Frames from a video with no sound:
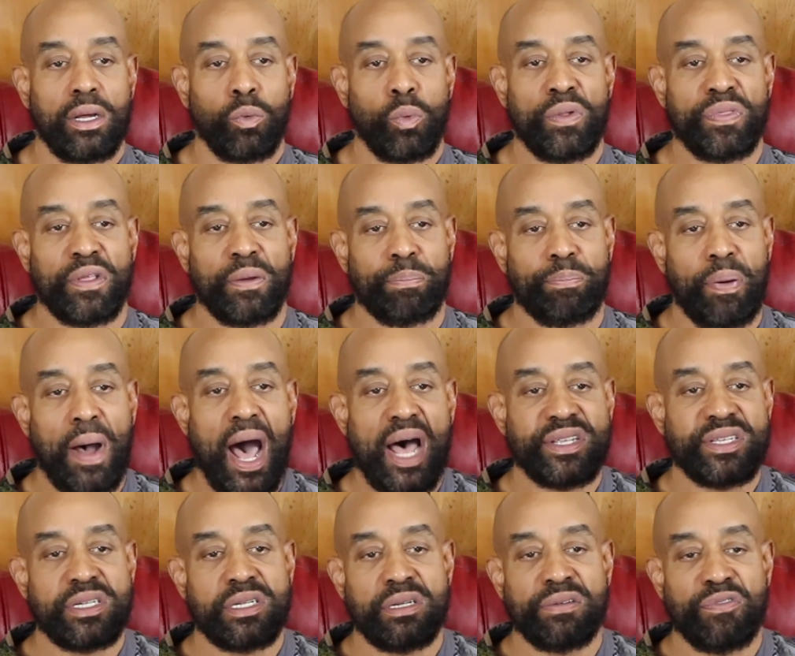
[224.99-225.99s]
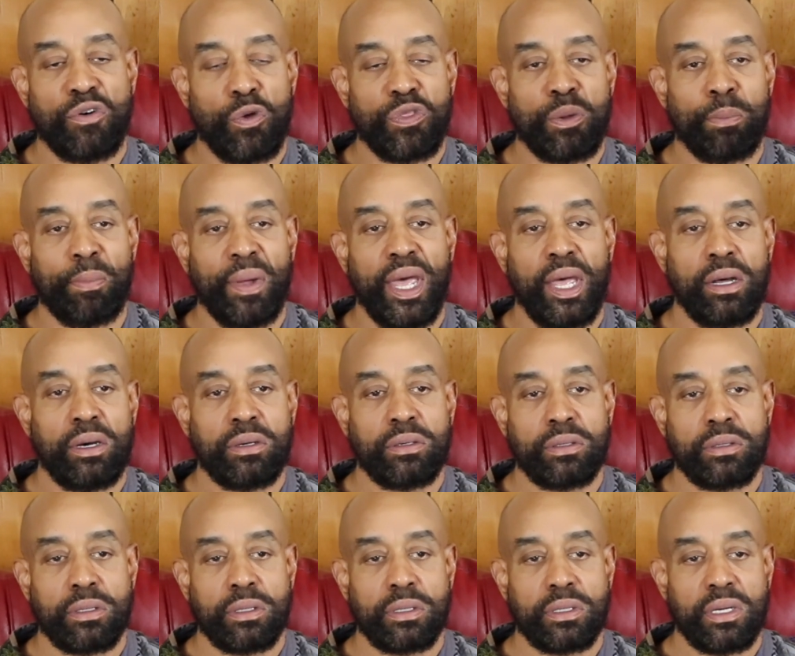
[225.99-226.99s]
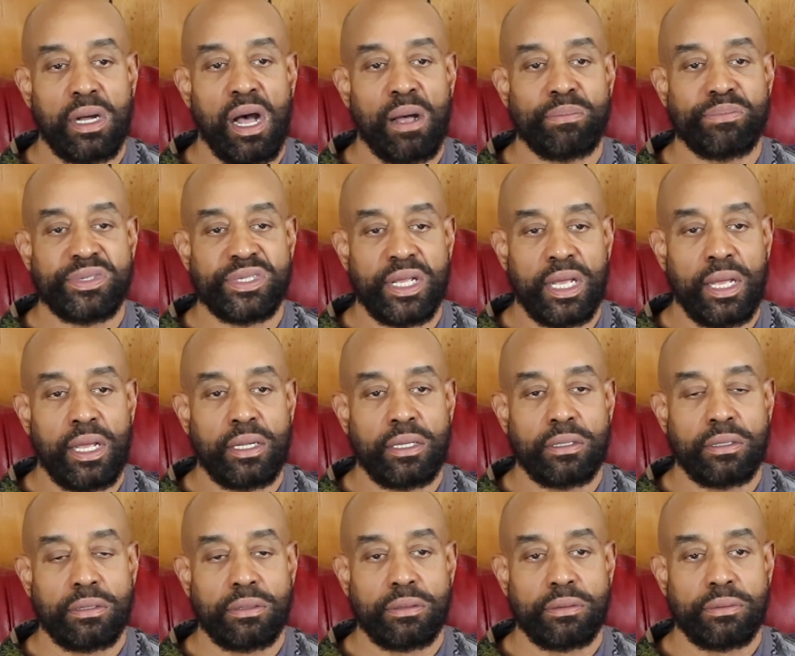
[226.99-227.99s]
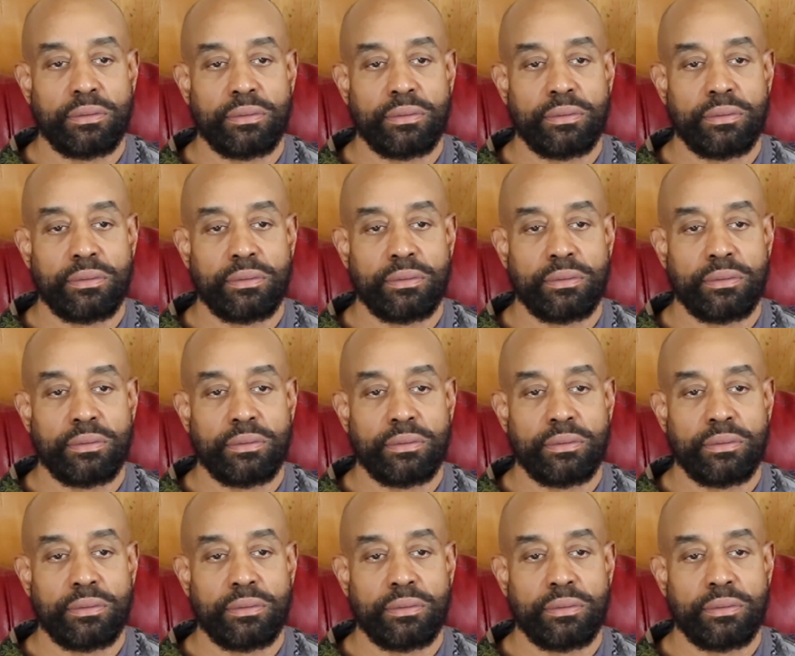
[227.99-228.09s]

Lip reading: when the positive or the male comes in